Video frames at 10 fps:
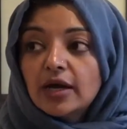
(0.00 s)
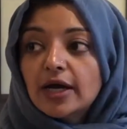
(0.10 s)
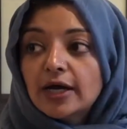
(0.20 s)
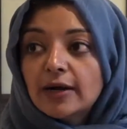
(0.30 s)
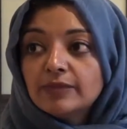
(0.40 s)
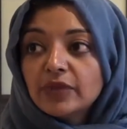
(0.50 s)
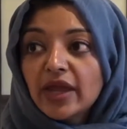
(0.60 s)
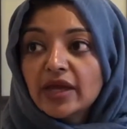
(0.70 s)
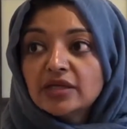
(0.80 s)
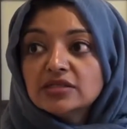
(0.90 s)

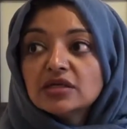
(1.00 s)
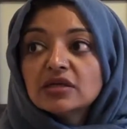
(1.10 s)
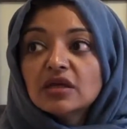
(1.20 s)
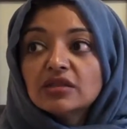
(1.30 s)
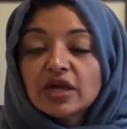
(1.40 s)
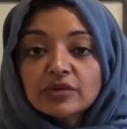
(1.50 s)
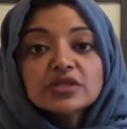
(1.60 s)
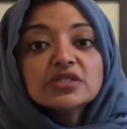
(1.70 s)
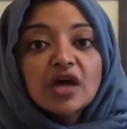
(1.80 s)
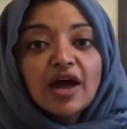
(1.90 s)
And there
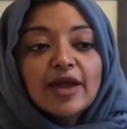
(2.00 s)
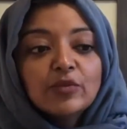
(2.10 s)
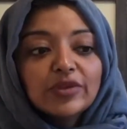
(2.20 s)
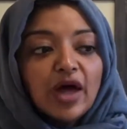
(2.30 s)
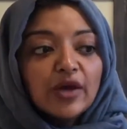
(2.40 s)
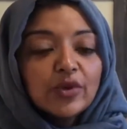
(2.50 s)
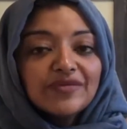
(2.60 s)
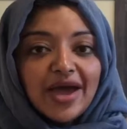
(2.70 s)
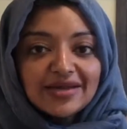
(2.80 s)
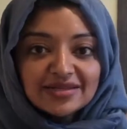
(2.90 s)
was a time when I would
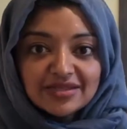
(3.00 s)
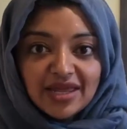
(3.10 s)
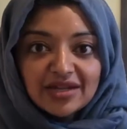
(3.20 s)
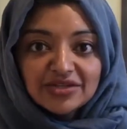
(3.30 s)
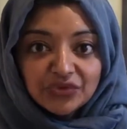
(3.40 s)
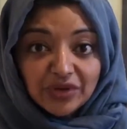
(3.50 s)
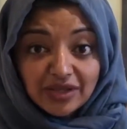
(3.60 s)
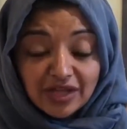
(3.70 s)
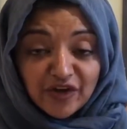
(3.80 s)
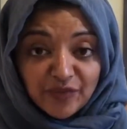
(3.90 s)
have hesitated doing
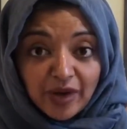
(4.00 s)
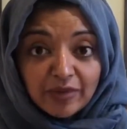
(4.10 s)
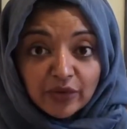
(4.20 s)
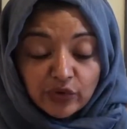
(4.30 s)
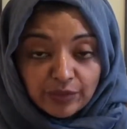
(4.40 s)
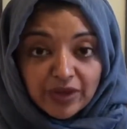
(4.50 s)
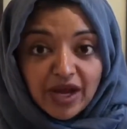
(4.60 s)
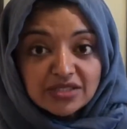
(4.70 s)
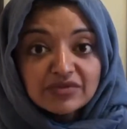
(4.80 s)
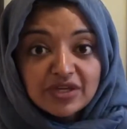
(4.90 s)
a lot of public work
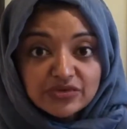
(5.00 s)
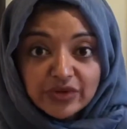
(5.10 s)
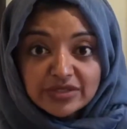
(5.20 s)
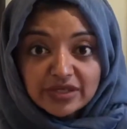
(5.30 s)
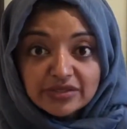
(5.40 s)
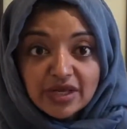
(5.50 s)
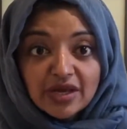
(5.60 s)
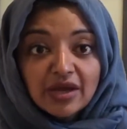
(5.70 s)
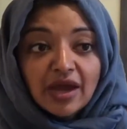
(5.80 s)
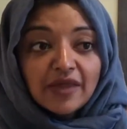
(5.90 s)
because of these reasons.
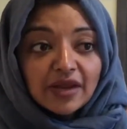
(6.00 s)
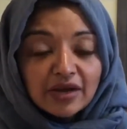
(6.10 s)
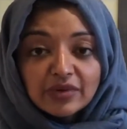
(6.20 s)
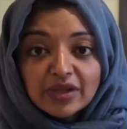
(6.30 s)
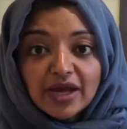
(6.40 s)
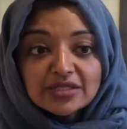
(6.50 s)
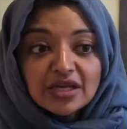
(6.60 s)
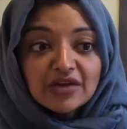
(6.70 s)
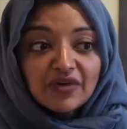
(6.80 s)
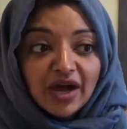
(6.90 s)
And then I
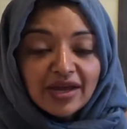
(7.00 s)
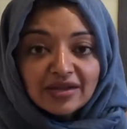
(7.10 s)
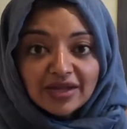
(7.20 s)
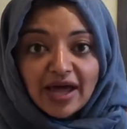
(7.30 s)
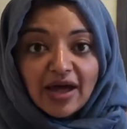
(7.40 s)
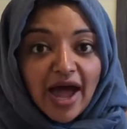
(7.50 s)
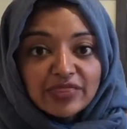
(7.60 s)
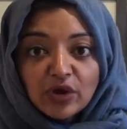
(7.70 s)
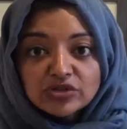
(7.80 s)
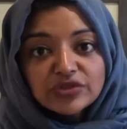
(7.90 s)
realized if I allow,
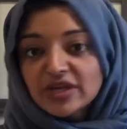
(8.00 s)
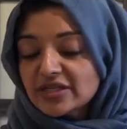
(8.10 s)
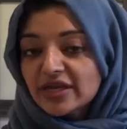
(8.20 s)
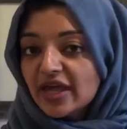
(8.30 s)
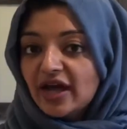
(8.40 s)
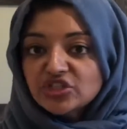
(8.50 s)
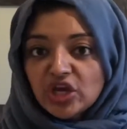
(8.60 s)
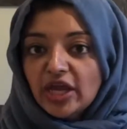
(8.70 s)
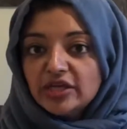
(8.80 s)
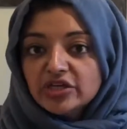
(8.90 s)
those are things I cannot
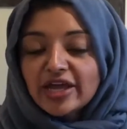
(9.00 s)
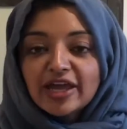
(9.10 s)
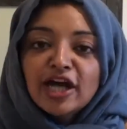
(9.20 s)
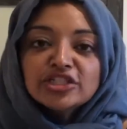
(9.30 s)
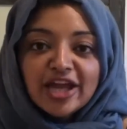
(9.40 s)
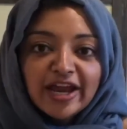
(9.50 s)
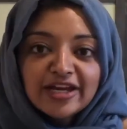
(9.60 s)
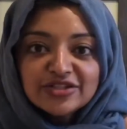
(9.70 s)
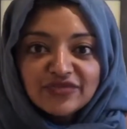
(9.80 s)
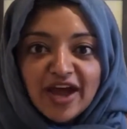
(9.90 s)
change. I cannot
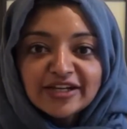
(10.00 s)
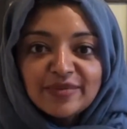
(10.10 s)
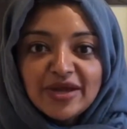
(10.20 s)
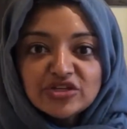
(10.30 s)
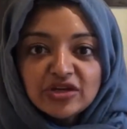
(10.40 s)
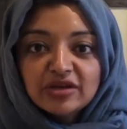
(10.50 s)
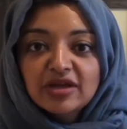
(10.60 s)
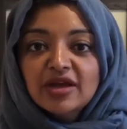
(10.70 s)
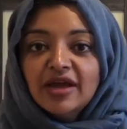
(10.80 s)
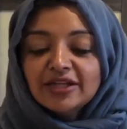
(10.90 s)
change the fact I'm Asian.
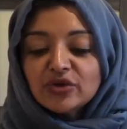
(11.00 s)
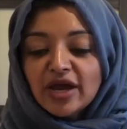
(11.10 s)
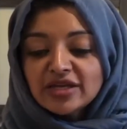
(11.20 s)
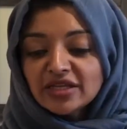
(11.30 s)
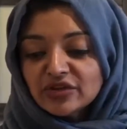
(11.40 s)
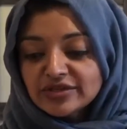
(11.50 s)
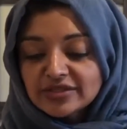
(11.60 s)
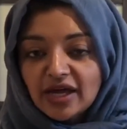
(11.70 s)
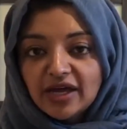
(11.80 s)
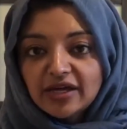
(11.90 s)
And so I can either
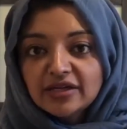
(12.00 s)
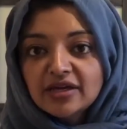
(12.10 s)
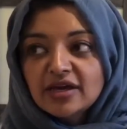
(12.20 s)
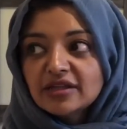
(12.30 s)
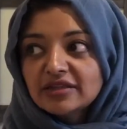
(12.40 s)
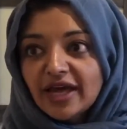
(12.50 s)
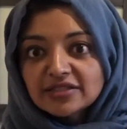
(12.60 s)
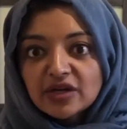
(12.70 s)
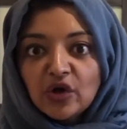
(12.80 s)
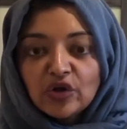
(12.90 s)
decide that
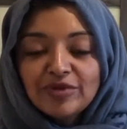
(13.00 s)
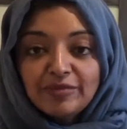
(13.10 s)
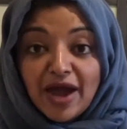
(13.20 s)
that's gonna hold me